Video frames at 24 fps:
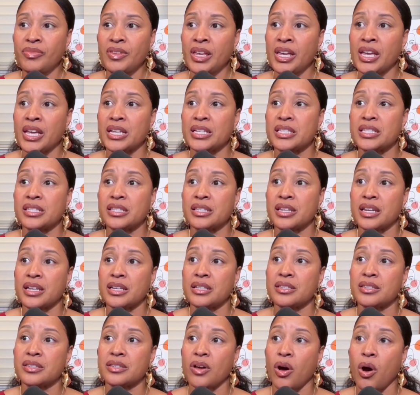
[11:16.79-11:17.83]

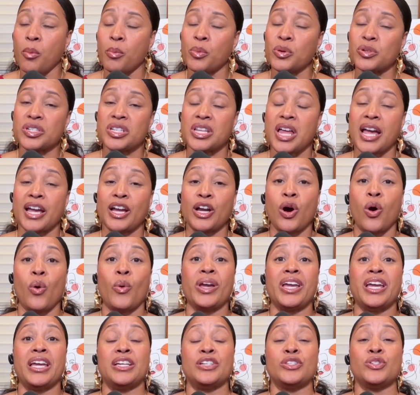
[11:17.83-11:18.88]
It's almost like
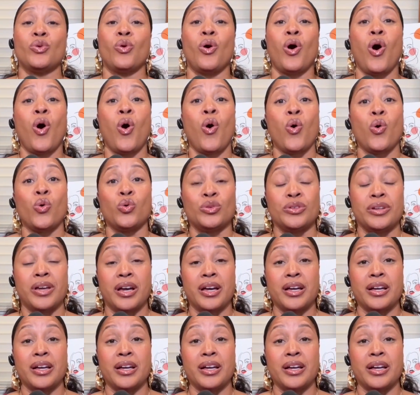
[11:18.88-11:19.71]
going into a whole